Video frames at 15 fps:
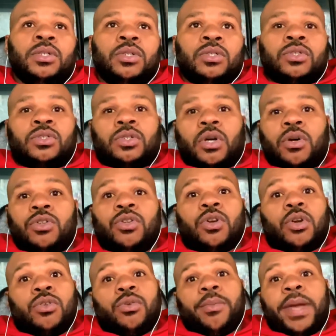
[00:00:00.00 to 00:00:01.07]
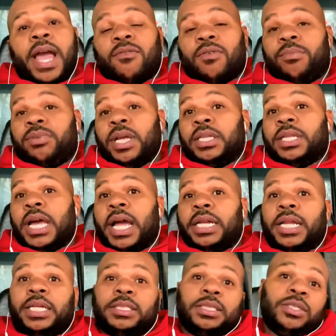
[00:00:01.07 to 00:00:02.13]
So, you know, you may have a bloodline
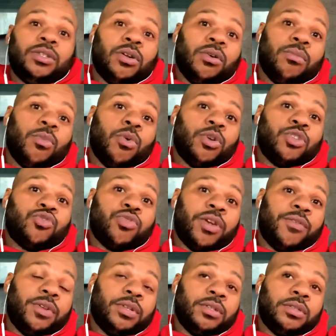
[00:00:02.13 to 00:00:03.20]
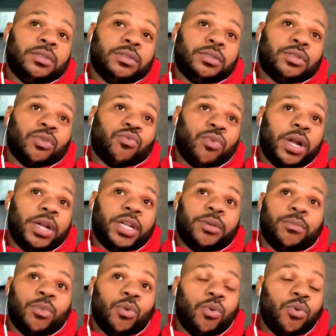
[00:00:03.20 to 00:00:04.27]
that's, you know, more driven to run
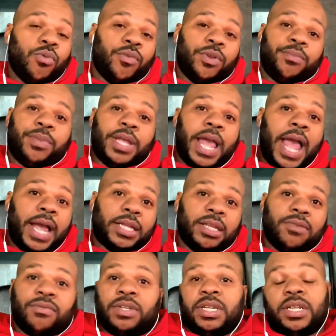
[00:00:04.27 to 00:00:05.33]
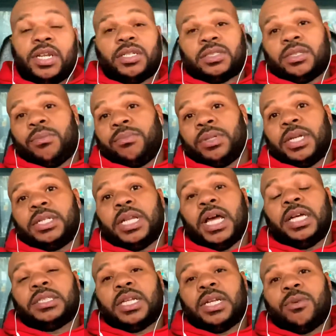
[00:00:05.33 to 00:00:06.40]
and move and be active. And then there's some
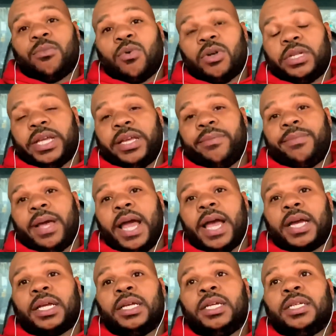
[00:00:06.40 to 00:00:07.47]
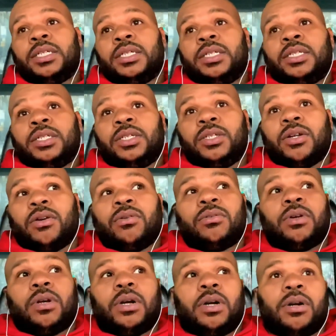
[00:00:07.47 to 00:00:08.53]
bloodlines that are more laid back, you
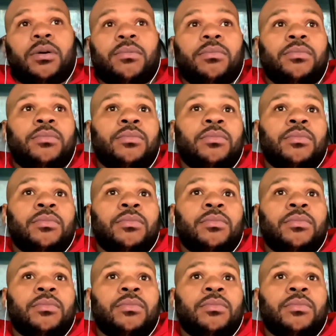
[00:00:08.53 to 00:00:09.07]
know.